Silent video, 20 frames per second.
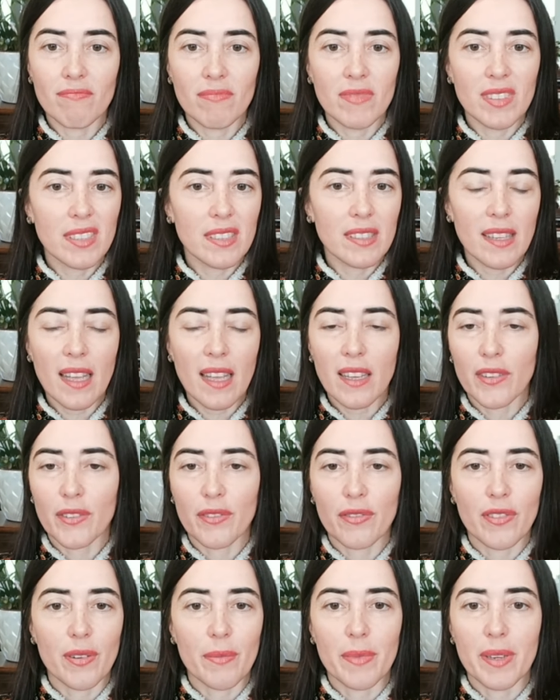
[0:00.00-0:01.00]
this is not good
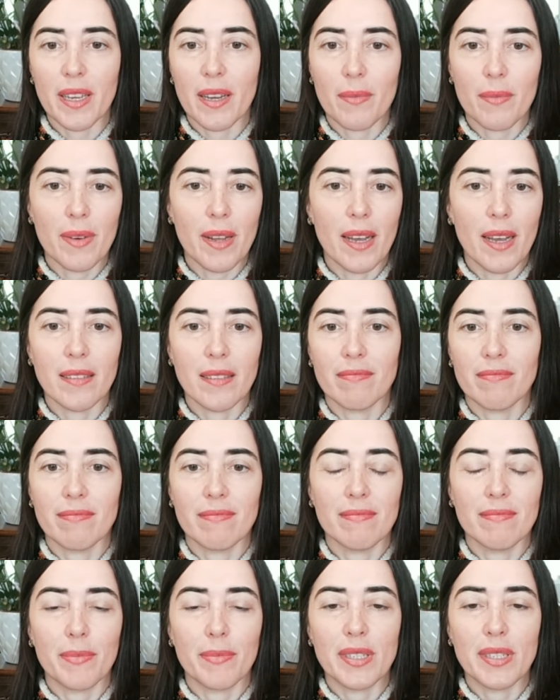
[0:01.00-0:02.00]
for me, I'm not
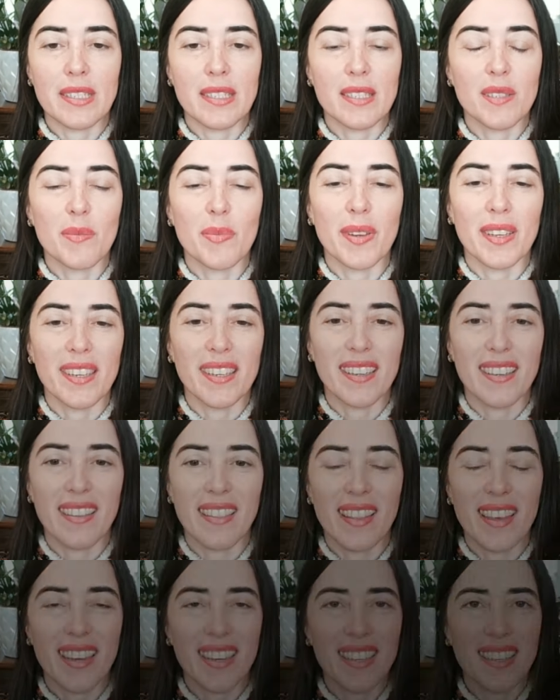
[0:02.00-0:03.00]
participating in that.